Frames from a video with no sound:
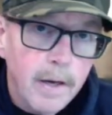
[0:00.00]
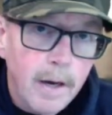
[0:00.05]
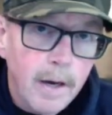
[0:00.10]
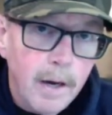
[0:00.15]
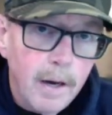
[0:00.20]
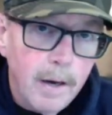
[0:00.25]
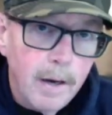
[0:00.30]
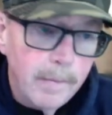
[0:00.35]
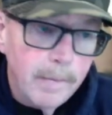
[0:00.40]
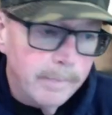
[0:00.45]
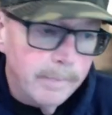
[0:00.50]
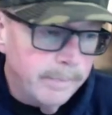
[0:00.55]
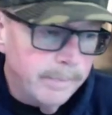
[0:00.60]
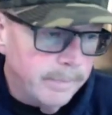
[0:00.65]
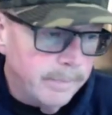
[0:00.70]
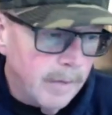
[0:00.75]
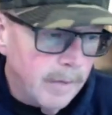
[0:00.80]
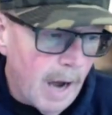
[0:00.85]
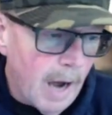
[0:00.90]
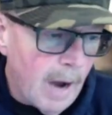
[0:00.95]
Um,
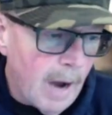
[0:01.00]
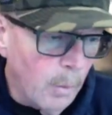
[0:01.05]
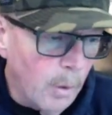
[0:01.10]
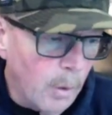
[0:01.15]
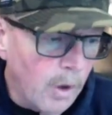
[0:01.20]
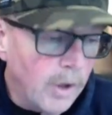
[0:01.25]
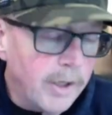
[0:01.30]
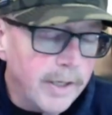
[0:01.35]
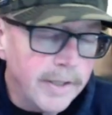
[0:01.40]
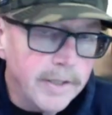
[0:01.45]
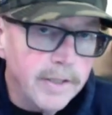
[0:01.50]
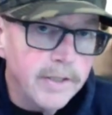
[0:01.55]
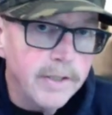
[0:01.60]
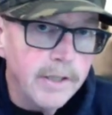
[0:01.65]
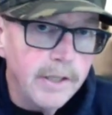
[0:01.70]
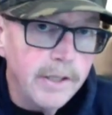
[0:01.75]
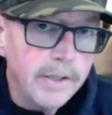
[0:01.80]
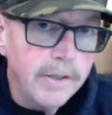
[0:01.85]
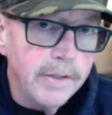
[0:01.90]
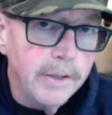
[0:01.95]
I will get to
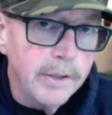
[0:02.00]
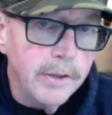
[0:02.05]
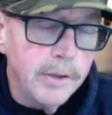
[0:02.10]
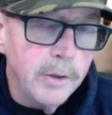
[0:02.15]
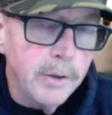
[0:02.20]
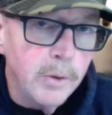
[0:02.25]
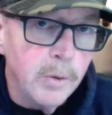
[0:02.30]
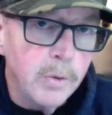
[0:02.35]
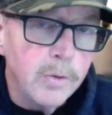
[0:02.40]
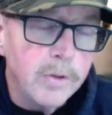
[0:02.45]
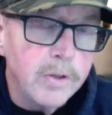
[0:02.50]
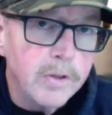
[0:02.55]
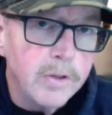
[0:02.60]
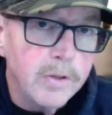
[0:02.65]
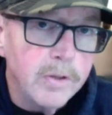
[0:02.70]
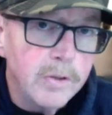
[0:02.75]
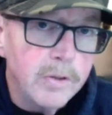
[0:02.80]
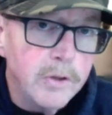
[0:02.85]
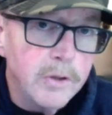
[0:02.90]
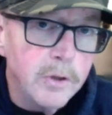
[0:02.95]
see the Dukes
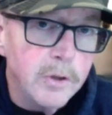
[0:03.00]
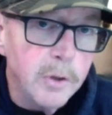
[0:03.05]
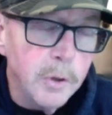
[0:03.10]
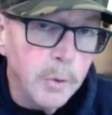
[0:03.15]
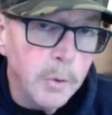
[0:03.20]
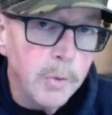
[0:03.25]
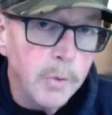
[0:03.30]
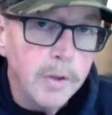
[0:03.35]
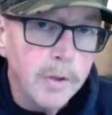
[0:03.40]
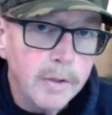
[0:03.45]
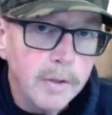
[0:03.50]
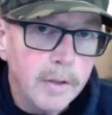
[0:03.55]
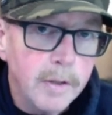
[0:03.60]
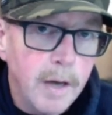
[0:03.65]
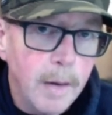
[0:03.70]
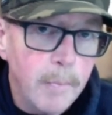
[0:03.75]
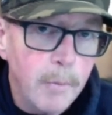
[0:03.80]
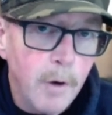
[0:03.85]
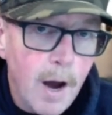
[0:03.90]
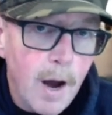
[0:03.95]
soon.
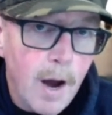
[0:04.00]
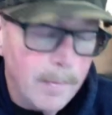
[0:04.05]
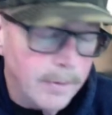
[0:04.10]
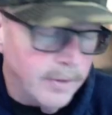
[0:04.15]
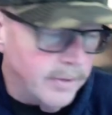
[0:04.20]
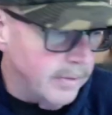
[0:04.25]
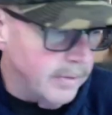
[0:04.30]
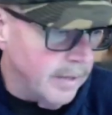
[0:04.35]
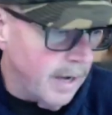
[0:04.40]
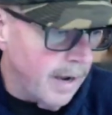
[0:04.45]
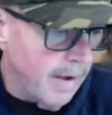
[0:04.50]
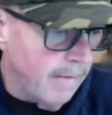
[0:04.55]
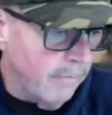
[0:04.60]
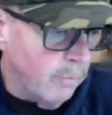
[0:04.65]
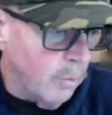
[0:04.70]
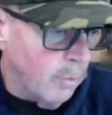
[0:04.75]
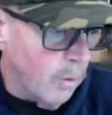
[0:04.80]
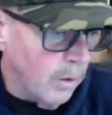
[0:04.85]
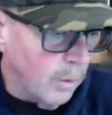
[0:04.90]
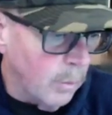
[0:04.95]
I promise. I have
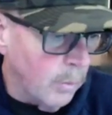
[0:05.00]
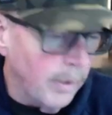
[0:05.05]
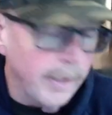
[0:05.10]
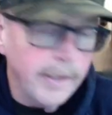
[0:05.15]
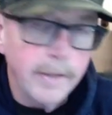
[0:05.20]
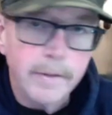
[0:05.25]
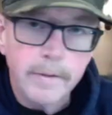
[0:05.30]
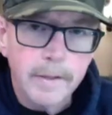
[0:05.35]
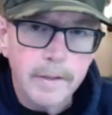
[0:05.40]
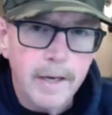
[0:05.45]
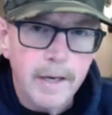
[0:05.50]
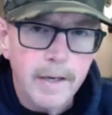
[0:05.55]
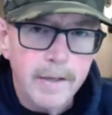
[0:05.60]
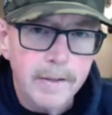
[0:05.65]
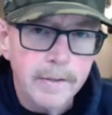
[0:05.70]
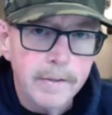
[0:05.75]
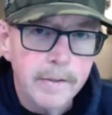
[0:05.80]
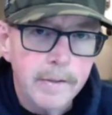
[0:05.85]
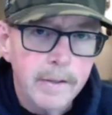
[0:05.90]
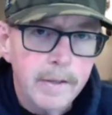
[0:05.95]
one week kind of
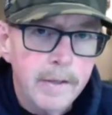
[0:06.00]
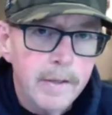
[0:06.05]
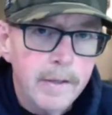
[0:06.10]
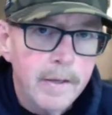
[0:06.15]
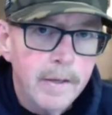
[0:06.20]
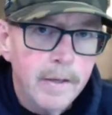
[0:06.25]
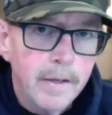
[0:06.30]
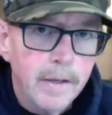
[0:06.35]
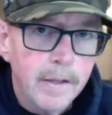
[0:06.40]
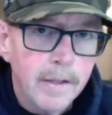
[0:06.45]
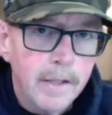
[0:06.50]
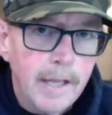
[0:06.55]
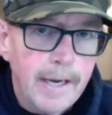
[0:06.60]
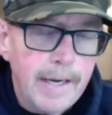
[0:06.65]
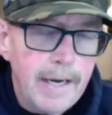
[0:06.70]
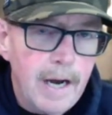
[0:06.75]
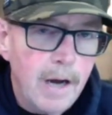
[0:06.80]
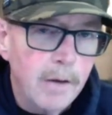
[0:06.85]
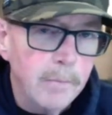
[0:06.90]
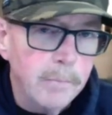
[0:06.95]

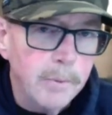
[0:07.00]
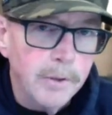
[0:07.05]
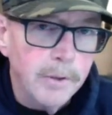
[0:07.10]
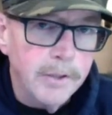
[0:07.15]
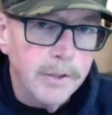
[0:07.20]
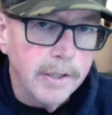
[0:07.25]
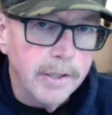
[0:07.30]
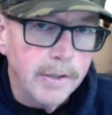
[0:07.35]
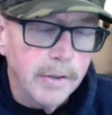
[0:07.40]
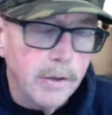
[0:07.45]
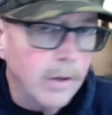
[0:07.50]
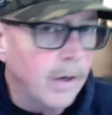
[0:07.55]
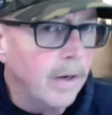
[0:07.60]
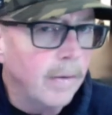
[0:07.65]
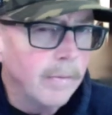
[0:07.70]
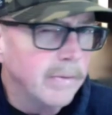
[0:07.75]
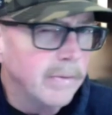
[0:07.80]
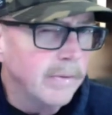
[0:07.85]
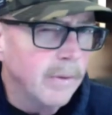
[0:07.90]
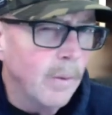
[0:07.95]
laid out in particular. I
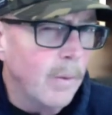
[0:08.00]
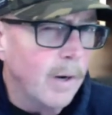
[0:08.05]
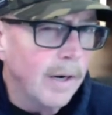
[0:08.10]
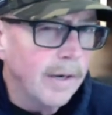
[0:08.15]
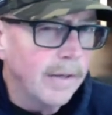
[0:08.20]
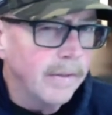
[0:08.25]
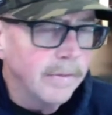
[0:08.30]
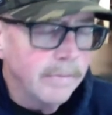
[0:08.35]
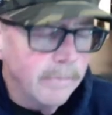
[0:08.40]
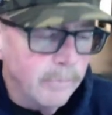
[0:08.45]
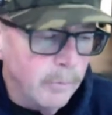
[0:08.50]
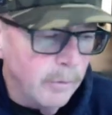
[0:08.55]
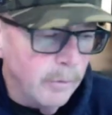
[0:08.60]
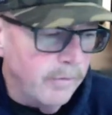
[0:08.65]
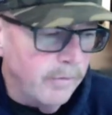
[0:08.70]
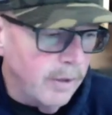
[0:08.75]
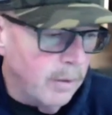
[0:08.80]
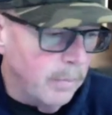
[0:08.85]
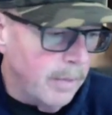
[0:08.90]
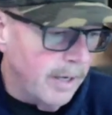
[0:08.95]
uh,
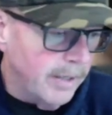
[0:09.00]
revealed my